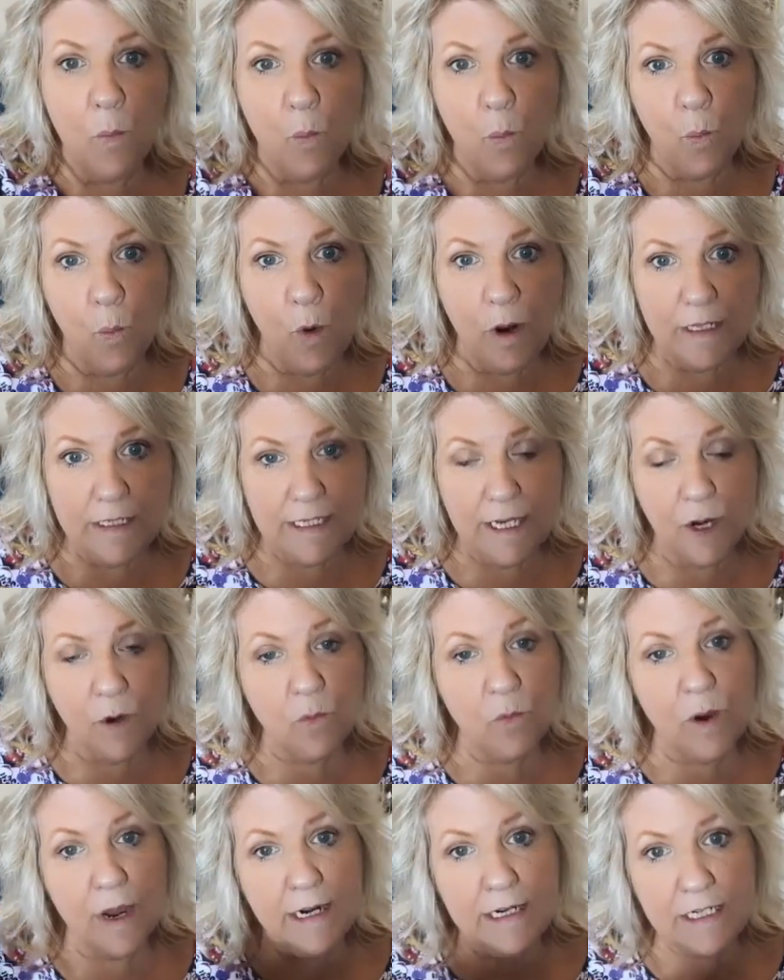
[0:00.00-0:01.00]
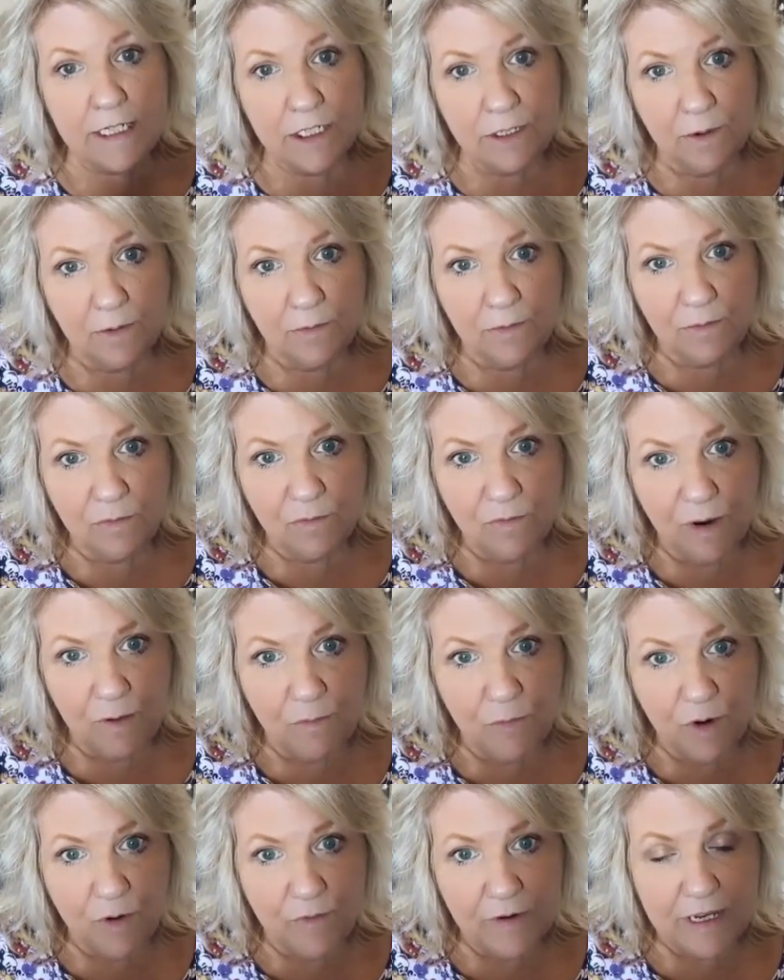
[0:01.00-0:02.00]
once they are ready to
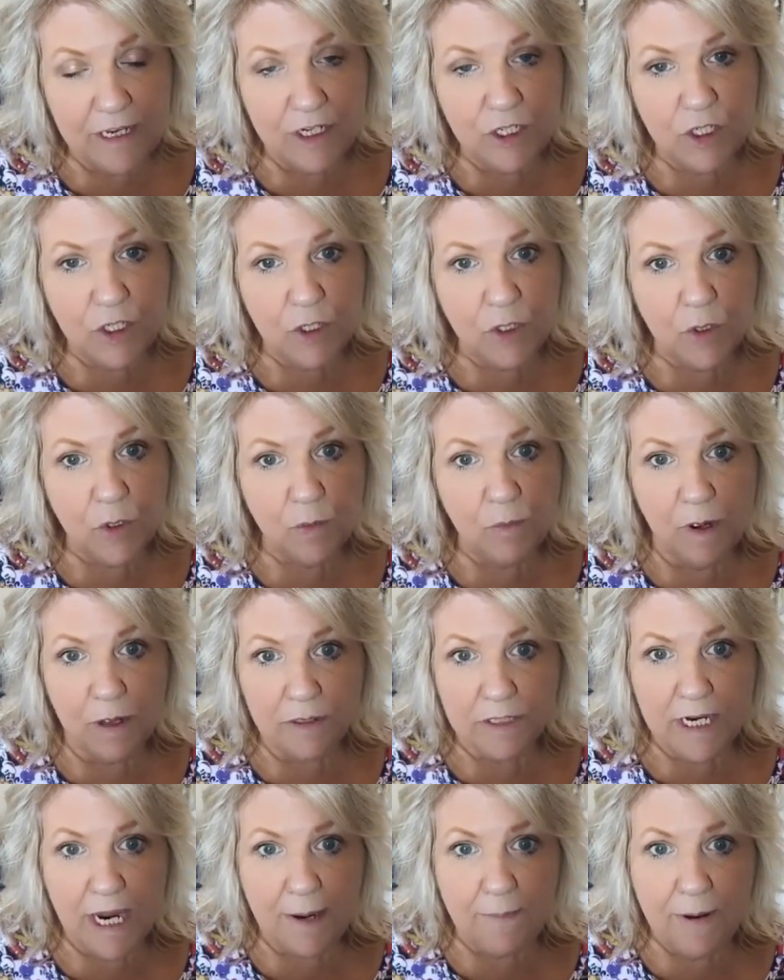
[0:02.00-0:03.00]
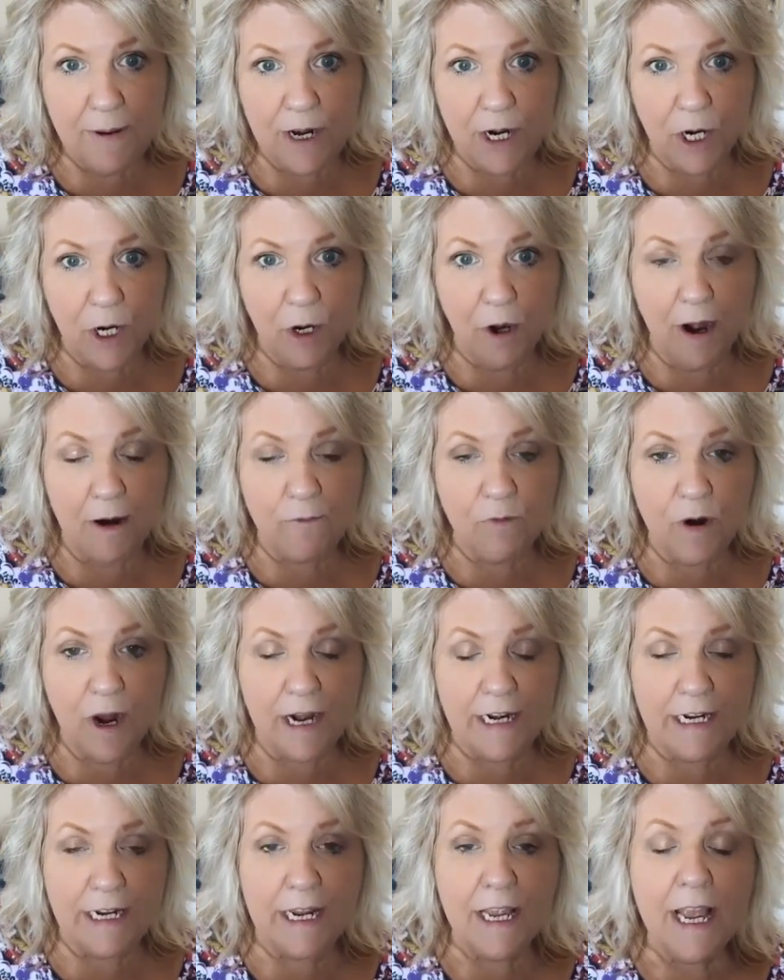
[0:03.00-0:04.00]
move into multi-paragraph
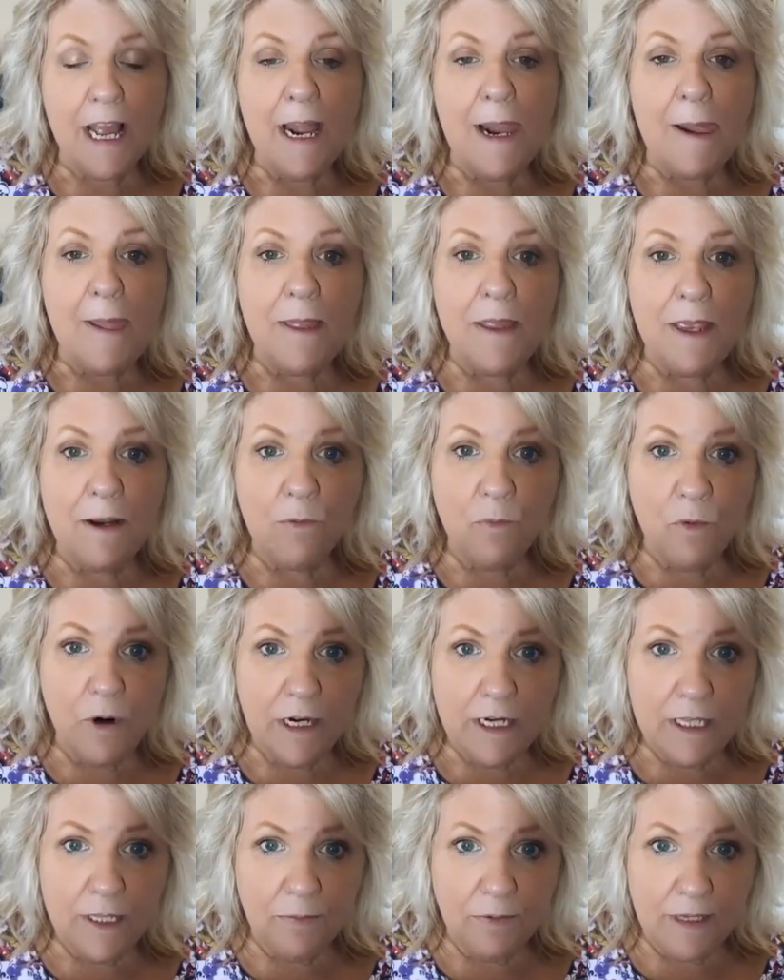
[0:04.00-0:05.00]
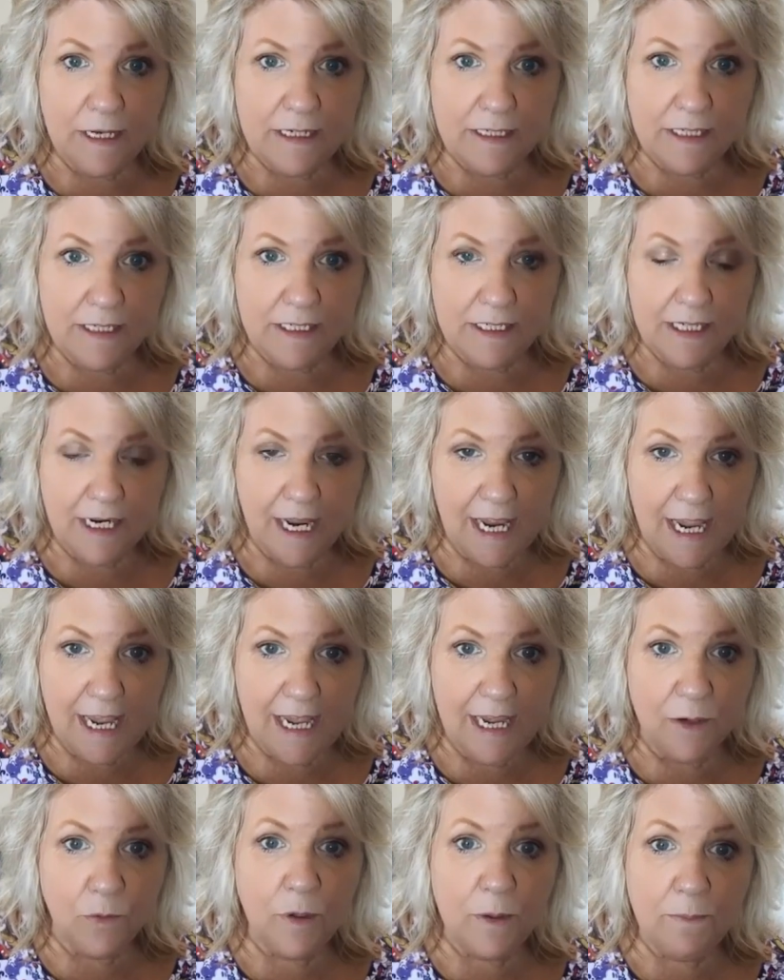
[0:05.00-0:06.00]
writing, then one of the places to
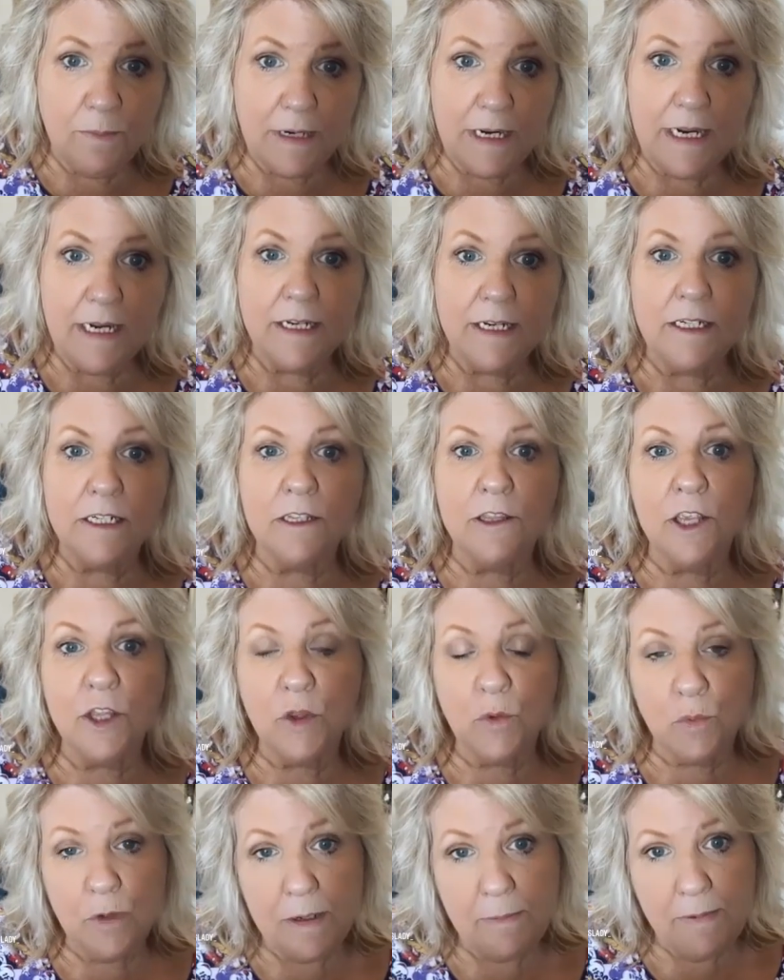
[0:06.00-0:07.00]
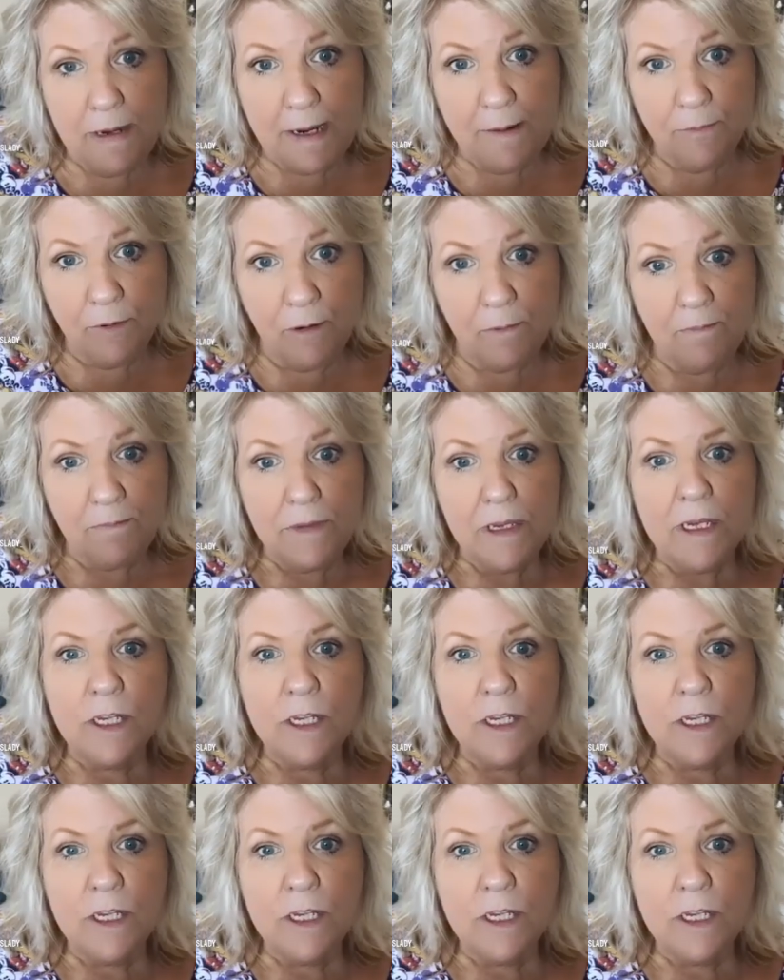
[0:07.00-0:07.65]
head would be to the 3 people.